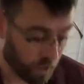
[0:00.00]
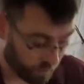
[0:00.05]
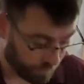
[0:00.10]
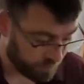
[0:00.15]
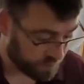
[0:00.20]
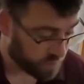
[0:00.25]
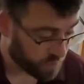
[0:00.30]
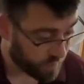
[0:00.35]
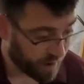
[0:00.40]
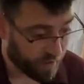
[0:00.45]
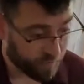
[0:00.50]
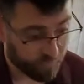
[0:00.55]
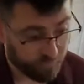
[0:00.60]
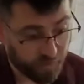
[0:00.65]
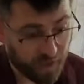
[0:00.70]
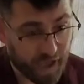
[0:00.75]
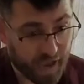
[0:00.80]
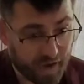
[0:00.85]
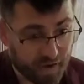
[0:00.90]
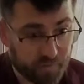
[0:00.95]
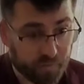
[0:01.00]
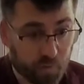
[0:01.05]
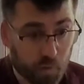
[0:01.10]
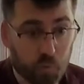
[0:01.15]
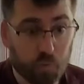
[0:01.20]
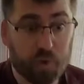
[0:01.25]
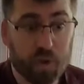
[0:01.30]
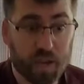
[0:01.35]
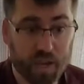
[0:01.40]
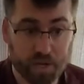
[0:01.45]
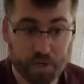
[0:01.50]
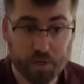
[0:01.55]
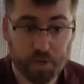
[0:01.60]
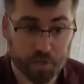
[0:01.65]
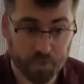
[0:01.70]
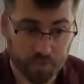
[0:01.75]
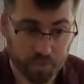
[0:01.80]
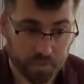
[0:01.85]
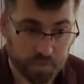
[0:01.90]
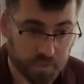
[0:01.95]
up to about 5
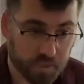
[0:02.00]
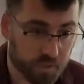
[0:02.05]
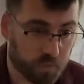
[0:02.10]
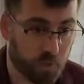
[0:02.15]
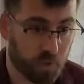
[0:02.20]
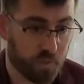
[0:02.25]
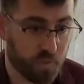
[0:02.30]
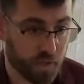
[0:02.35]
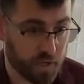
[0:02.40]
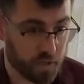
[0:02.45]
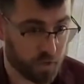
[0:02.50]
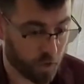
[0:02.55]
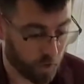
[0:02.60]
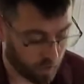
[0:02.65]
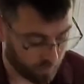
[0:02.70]
locations is what they